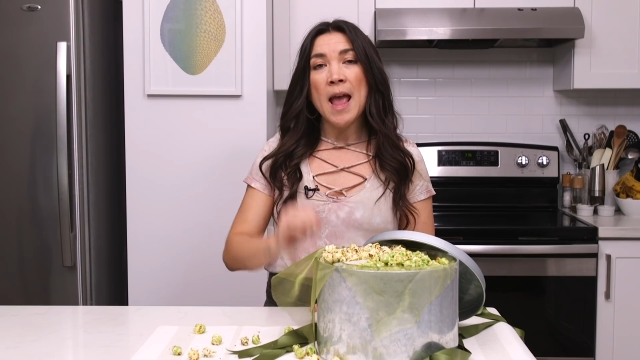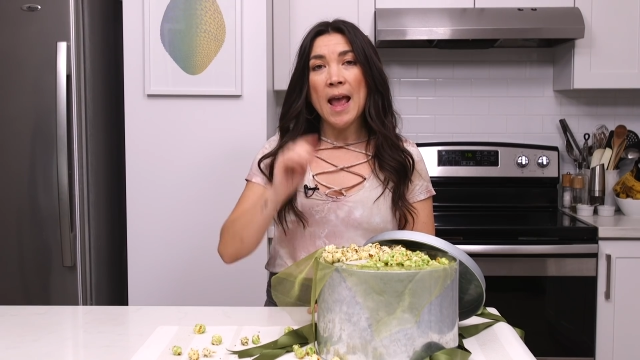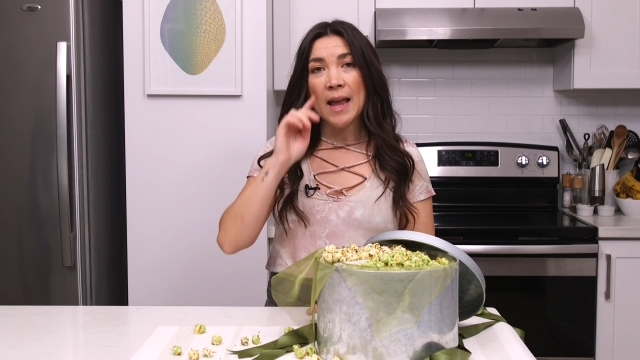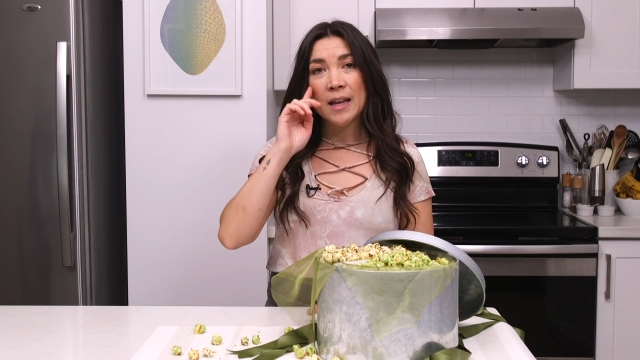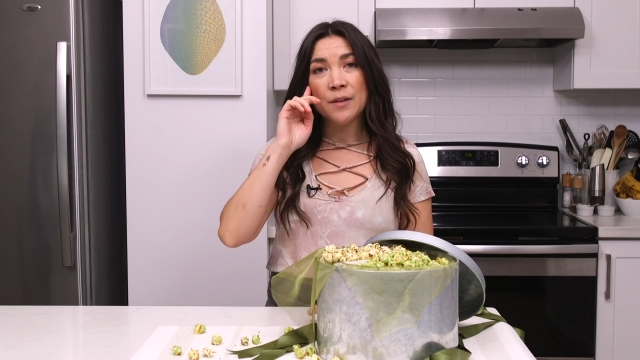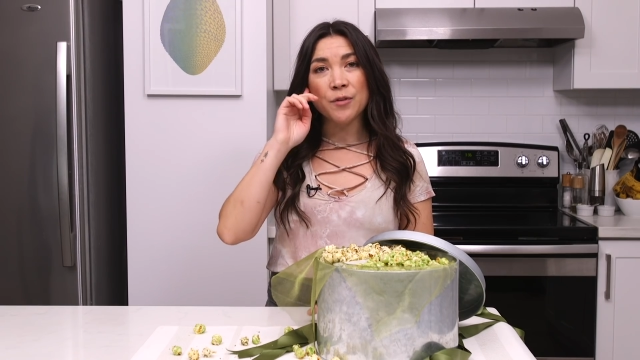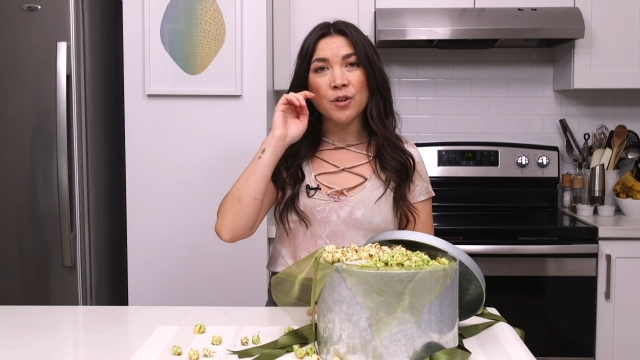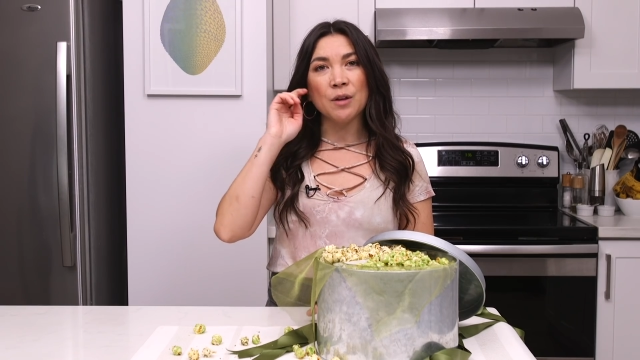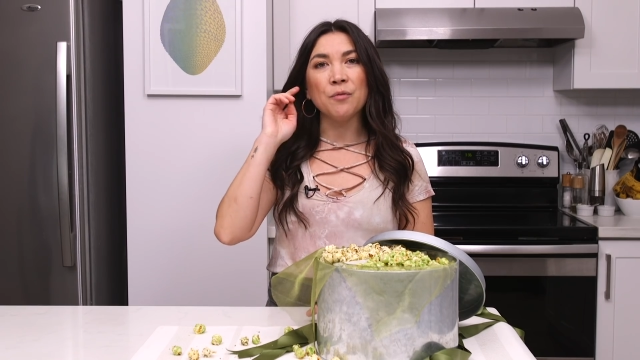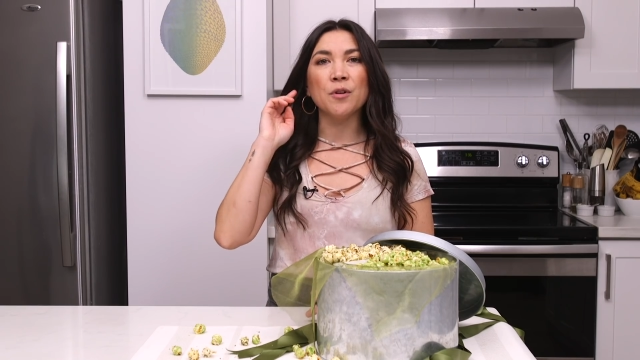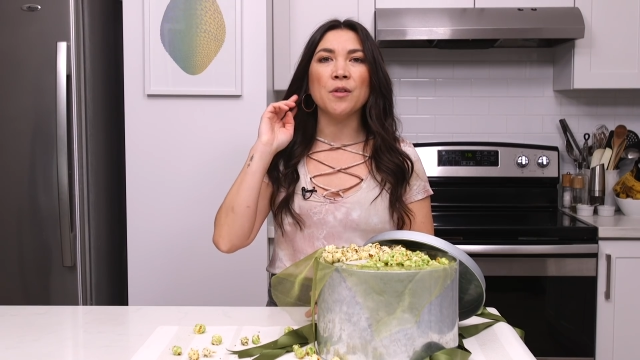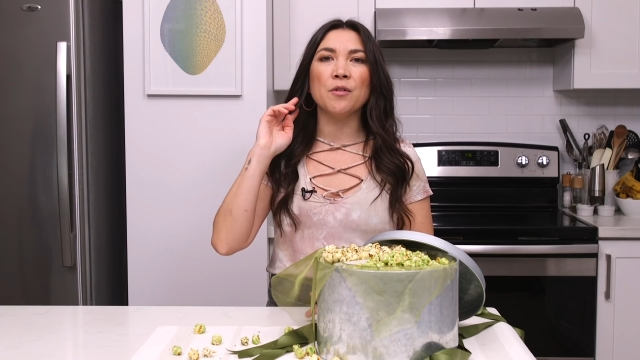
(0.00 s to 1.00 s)
And if you're
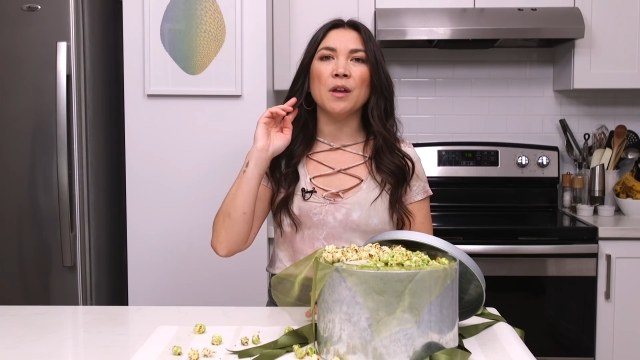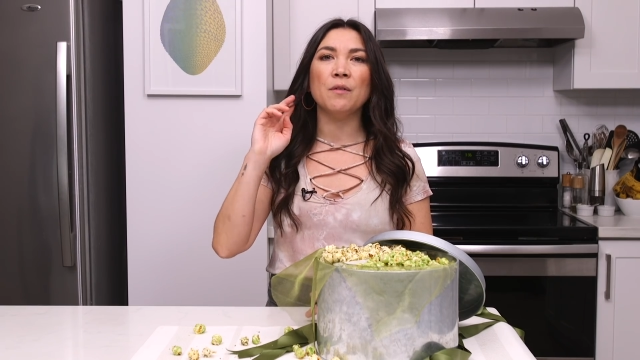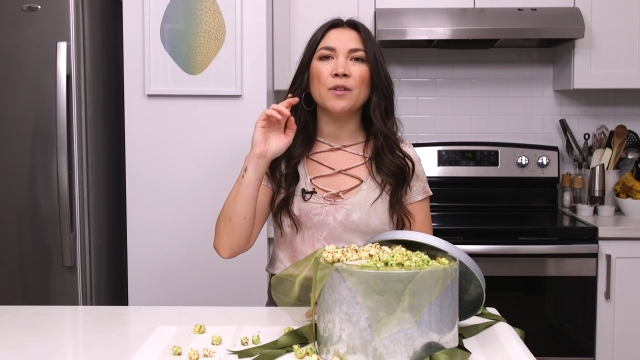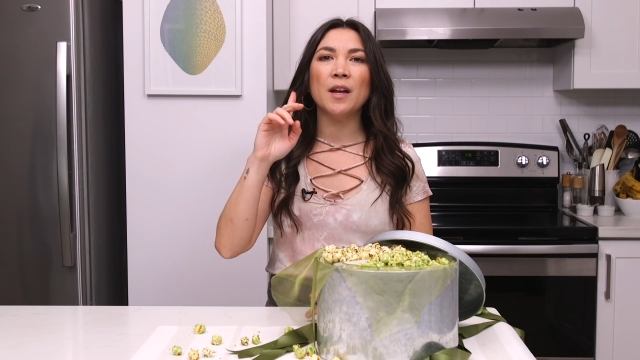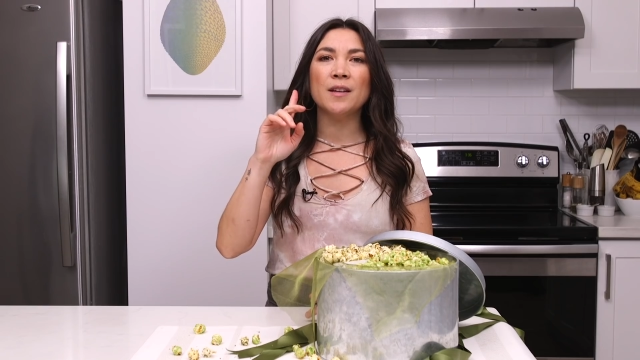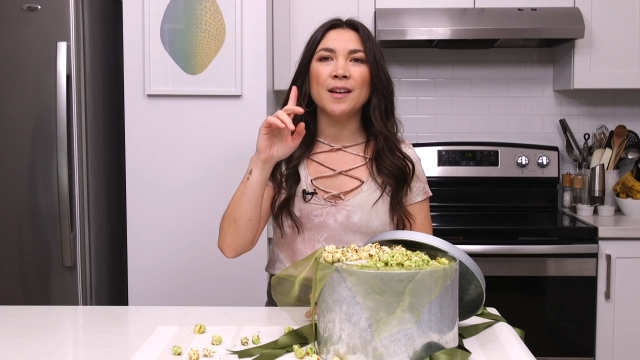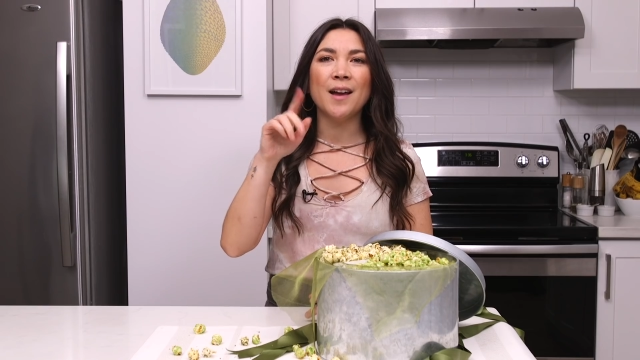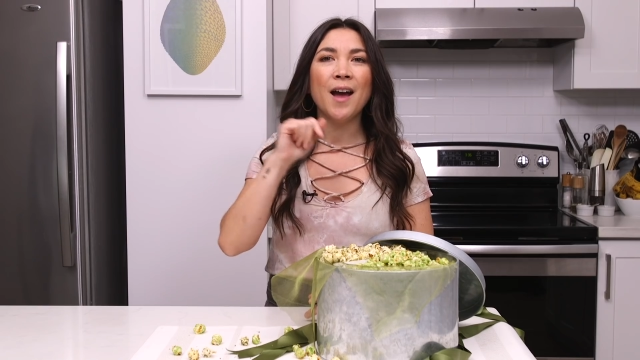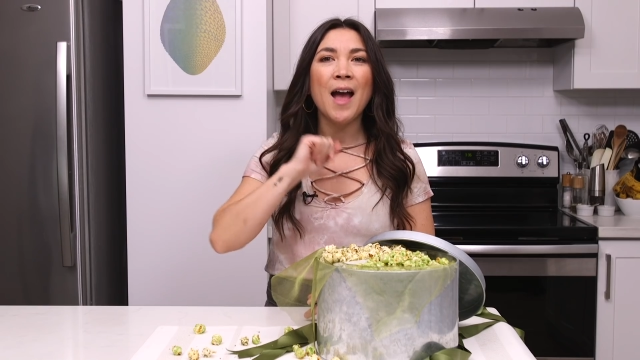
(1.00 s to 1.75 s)
looking for another gift idea,